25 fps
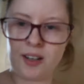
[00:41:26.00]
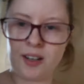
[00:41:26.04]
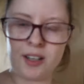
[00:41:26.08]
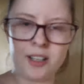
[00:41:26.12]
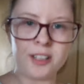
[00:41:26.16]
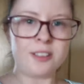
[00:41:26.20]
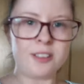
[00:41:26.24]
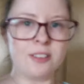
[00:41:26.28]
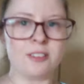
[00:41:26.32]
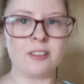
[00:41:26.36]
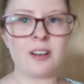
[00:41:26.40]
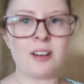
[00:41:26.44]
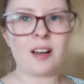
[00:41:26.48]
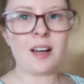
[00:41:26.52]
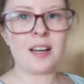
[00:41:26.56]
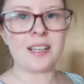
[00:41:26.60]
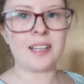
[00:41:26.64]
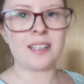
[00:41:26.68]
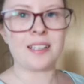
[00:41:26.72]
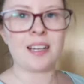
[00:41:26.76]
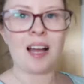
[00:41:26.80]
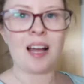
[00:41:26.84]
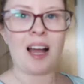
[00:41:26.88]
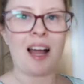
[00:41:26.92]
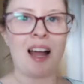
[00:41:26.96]

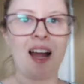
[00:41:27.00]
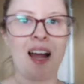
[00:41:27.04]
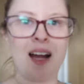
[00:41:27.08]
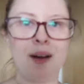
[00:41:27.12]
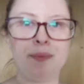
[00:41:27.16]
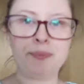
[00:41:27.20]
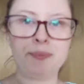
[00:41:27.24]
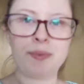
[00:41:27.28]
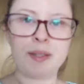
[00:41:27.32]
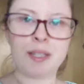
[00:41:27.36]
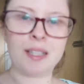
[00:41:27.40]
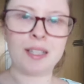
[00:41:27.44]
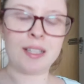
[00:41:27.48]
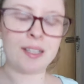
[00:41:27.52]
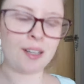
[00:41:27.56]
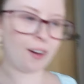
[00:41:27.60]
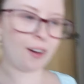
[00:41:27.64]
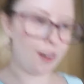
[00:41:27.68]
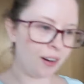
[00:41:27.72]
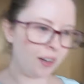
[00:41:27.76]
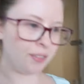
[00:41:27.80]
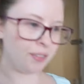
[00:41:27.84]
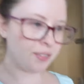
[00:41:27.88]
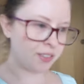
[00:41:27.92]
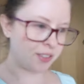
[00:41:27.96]
Alright, happy
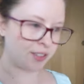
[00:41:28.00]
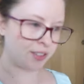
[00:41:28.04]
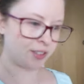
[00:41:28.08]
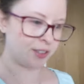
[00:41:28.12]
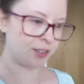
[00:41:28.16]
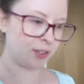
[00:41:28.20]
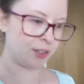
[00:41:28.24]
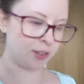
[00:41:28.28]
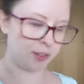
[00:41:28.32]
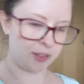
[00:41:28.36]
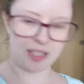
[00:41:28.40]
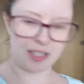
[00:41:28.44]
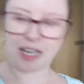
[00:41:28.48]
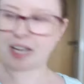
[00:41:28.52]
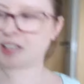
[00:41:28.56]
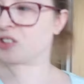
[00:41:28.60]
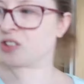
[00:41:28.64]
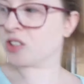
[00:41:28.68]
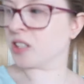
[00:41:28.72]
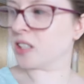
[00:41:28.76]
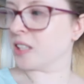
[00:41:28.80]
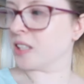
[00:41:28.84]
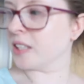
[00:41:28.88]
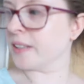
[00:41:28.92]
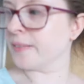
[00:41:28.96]
afternoon,
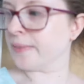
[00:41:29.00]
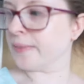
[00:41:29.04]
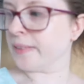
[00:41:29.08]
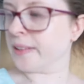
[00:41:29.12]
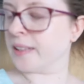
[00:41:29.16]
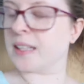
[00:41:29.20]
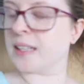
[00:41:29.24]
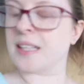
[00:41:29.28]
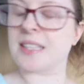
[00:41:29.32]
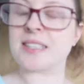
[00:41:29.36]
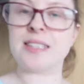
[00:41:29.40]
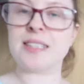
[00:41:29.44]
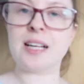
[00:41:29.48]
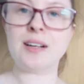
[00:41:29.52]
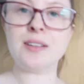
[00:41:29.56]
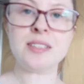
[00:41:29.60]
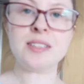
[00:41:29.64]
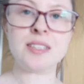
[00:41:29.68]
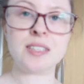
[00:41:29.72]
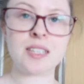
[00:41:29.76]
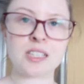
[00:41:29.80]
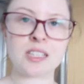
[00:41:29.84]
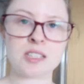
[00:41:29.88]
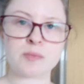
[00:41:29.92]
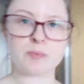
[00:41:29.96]
actually evening. It's now
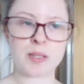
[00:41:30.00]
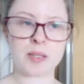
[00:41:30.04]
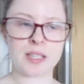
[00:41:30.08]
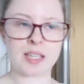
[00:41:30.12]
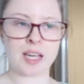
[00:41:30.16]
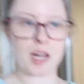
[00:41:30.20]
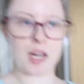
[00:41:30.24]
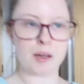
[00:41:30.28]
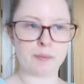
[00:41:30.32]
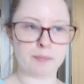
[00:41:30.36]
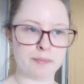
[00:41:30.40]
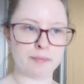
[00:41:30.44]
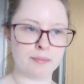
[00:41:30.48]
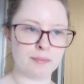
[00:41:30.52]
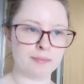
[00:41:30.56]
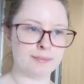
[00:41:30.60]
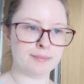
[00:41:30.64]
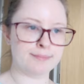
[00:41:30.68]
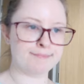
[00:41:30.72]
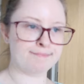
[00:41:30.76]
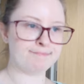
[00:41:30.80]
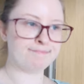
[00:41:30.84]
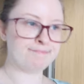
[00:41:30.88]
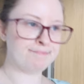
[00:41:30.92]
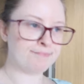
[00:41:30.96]
6 p.m.
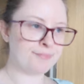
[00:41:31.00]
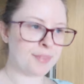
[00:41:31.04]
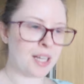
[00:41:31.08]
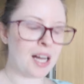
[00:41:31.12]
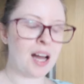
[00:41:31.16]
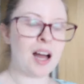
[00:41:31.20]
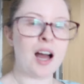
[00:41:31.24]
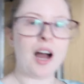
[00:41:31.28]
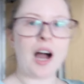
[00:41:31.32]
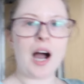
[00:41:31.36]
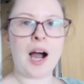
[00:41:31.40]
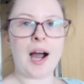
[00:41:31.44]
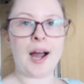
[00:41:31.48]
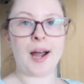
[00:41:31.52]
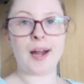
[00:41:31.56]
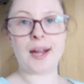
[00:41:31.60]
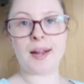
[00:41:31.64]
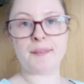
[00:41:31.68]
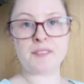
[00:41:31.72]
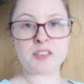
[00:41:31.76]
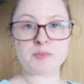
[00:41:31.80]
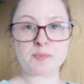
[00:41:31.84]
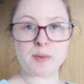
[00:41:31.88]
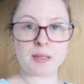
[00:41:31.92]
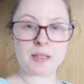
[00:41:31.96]
I
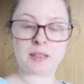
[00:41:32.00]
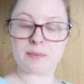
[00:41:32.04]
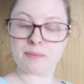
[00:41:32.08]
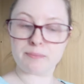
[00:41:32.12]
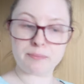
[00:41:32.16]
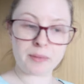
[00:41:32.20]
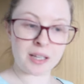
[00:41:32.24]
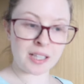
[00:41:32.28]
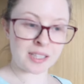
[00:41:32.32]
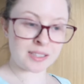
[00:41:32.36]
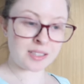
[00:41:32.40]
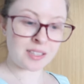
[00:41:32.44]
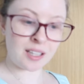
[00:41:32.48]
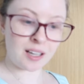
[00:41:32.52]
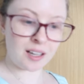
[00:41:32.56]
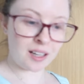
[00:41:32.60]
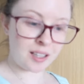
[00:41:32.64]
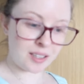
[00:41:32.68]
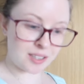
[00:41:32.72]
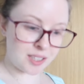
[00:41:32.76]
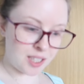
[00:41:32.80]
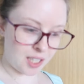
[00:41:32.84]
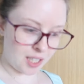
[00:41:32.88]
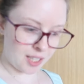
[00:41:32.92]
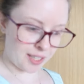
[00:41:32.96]
have spent my
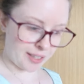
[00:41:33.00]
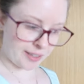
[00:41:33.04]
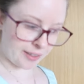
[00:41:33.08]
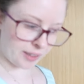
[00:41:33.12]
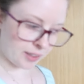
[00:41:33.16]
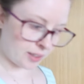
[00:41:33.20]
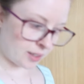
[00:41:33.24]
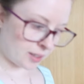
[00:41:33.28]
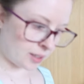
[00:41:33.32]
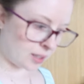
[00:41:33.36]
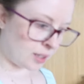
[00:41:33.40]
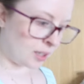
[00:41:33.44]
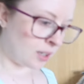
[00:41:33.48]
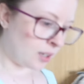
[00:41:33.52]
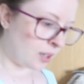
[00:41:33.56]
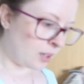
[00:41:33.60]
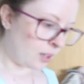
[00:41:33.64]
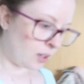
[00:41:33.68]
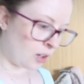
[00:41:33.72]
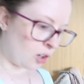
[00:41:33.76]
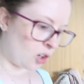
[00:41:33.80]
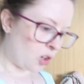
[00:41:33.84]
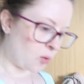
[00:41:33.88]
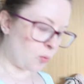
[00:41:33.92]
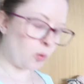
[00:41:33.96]
entire day
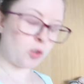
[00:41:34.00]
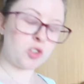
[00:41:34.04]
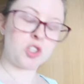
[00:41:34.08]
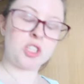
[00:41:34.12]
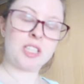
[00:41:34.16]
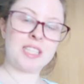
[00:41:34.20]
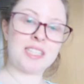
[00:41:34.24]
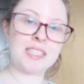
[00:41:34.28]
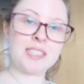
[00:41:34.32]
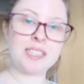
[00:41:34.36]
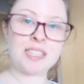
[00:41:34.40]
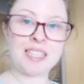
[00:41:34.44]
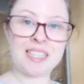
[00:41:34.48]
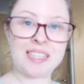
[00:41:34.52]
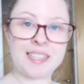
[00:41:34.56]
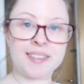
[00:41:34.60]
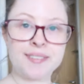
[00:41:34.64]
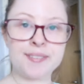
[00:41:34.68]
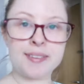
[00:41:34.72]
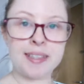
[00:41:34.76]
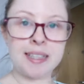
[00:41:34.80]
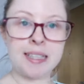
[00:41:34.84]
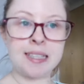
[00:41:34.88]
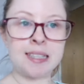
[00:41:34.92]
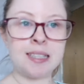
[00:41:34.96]
watching
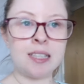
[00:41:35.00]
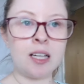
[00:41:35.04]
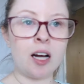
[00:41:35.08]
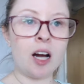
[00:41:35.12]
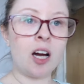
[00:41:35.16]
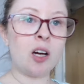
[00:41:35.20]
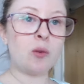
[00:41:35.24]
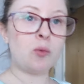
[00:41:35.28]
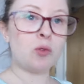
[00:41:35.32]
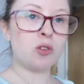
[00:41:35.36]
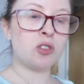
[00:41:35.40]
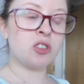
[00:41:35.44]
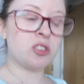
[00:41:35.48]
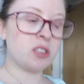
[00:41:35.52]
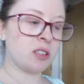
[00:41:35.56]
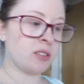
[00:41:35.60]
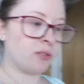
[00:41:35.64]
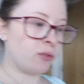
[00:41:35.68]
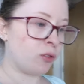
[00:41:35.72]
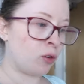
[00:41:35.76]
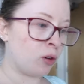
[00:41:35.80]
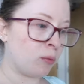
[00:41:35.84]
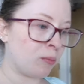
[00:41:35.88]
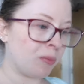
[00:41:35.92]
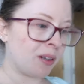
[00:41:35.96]
TV. I watched the
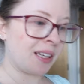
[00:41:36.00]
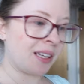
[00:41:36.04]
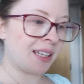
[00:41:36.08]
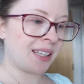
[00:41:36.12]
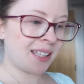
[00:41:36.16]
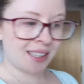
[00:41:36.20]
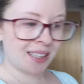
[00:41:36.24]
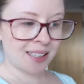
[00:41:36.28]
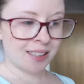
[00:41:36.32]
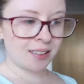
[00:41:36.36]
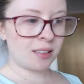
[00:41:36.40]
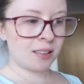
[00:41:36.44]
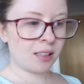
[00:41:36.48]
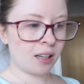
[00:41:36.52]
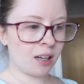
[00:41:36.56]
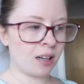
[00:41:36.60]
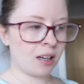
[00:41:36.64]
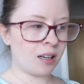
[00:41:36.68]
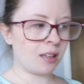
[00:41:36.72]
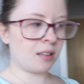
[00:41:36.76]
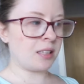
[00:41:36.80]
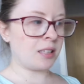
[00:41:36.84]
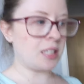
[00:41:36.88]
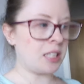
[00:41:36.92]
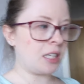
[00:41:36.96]
Formula E
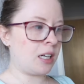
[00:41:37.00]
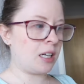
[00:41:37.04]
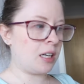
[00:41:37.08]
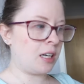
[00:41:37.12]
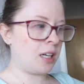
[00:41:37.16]
earlier.